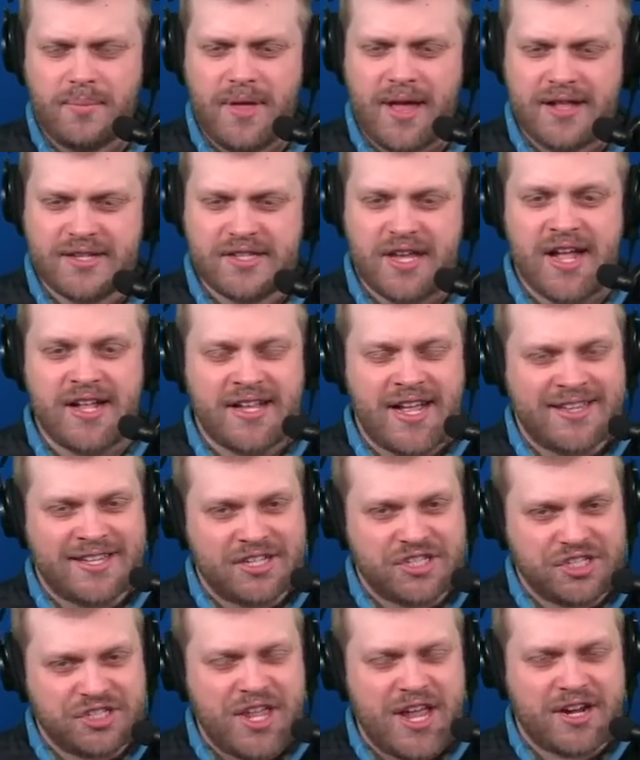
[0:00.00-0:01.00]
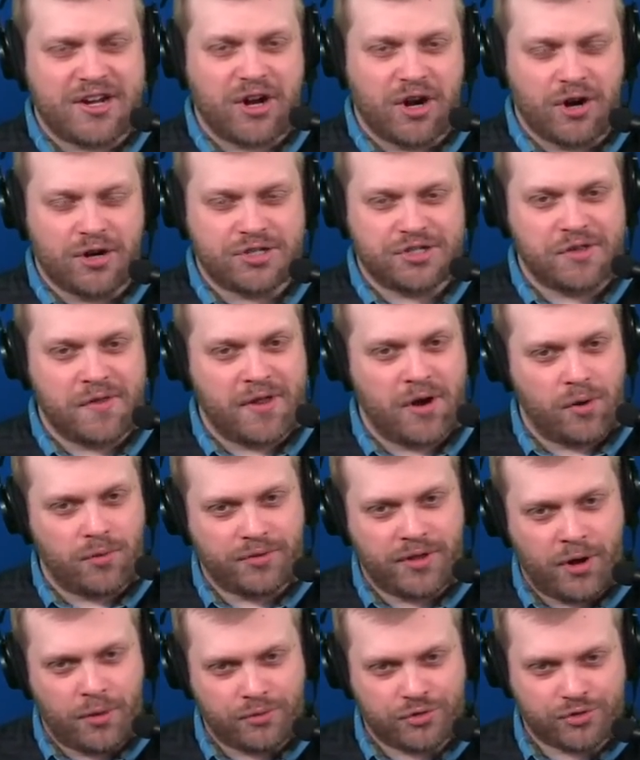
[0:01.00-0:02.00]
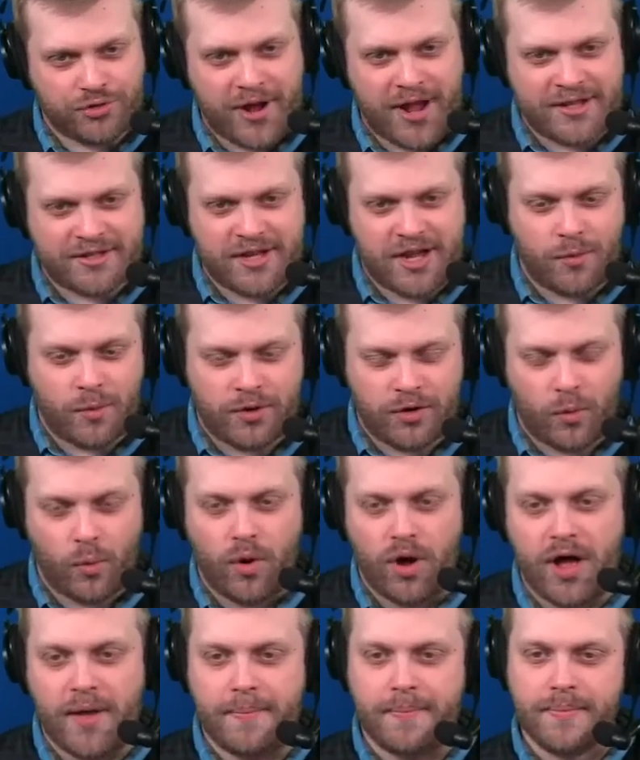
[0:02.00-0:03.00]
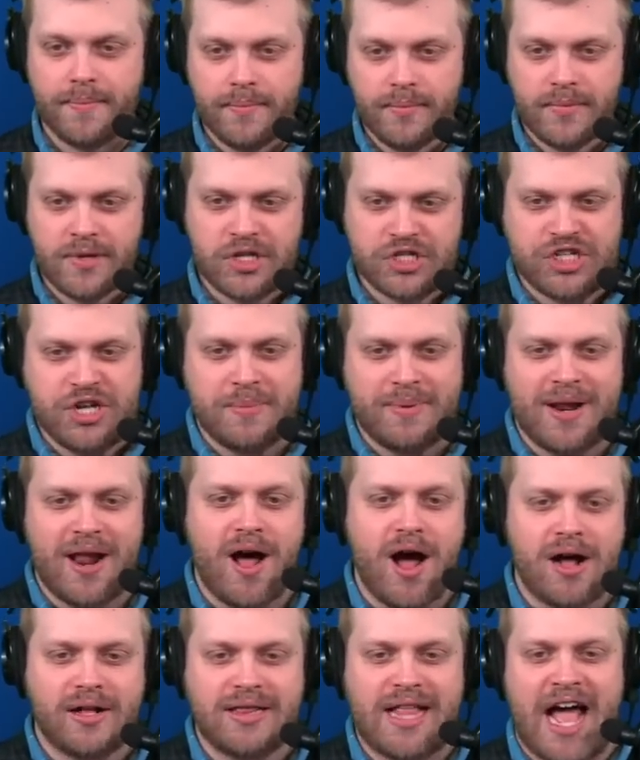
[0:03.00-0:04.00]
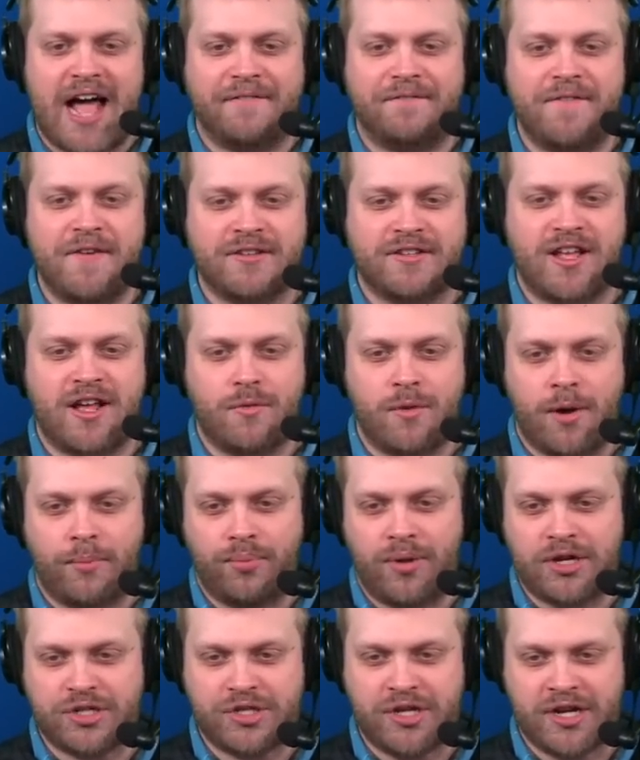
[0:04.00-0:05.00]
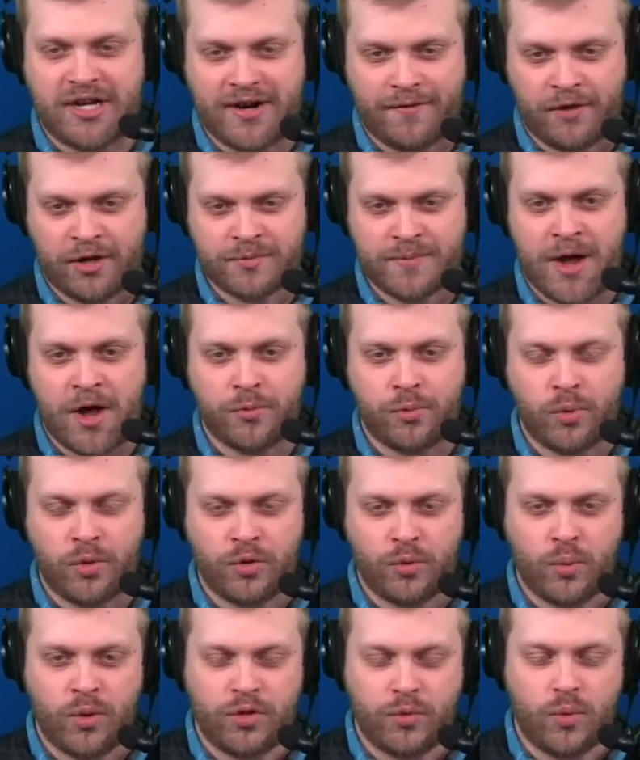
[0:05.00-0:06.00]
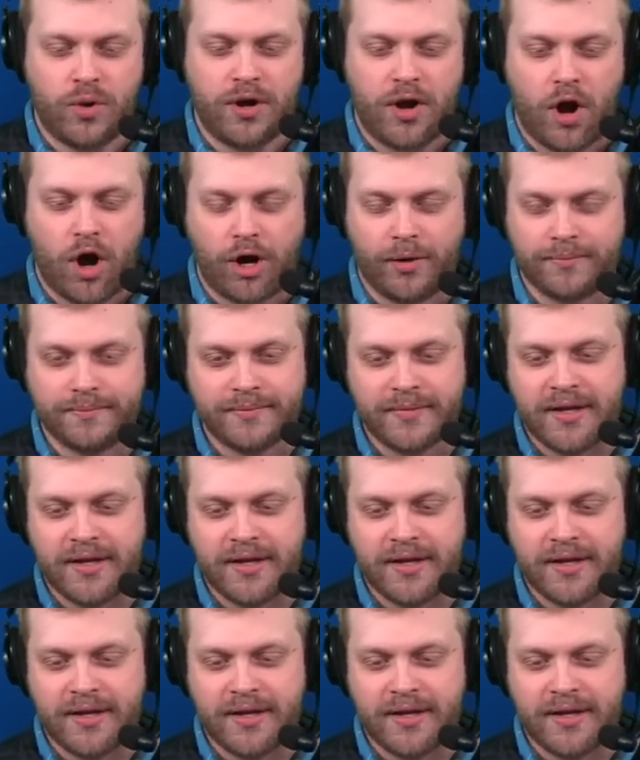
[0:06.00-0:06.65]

It's it, it's a sticker, so they don't they don't translate one to one. Shiba dog laughing slightly while blushing, covering his mouth with, with one arm.